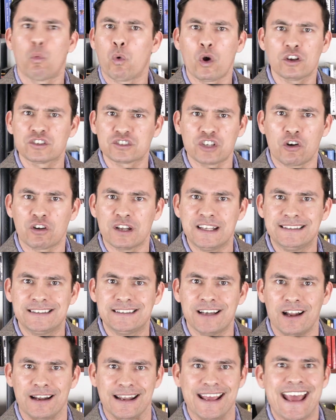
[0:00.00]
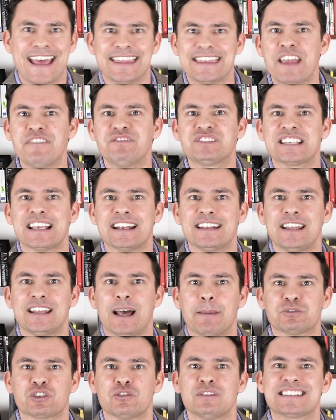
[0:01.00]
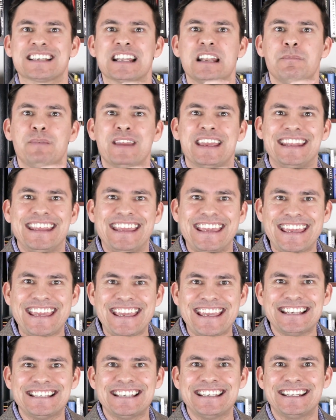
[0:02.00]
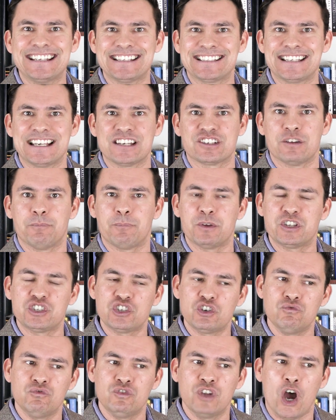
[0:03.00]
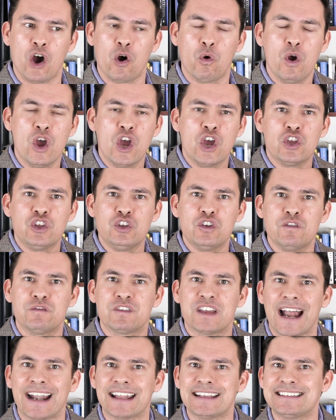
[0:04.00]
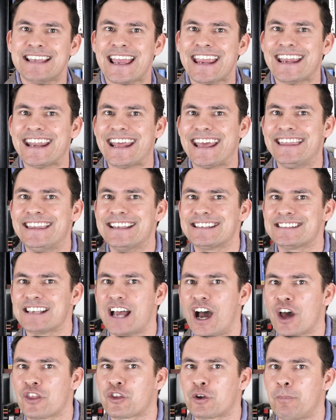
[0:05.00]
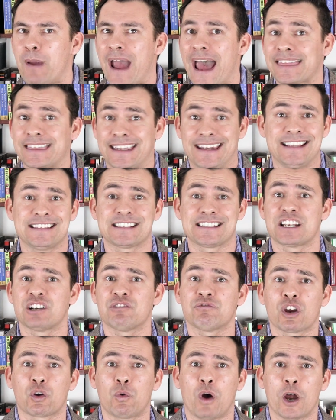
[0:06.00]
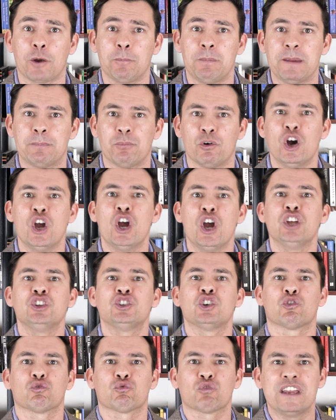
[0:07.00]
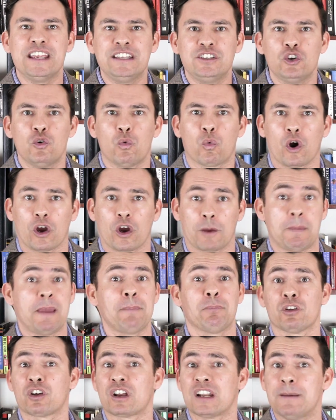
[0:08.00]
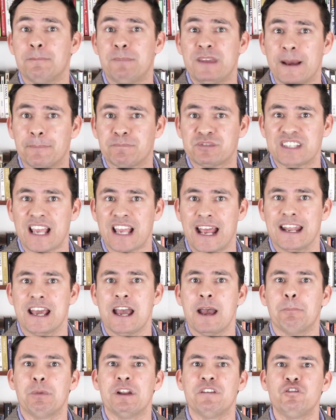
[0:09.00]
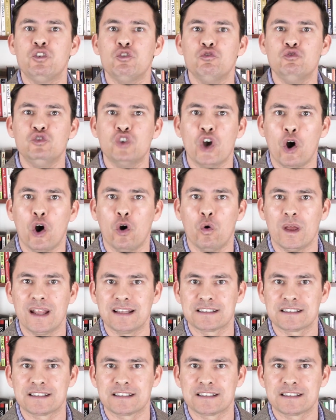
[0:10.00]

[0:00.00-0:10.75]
the work's already done. They've set it up. So it's going to be an easy decision, but you know you've got to take it in this other path and it's going to require people to redo work. People are going to be upset. But if you know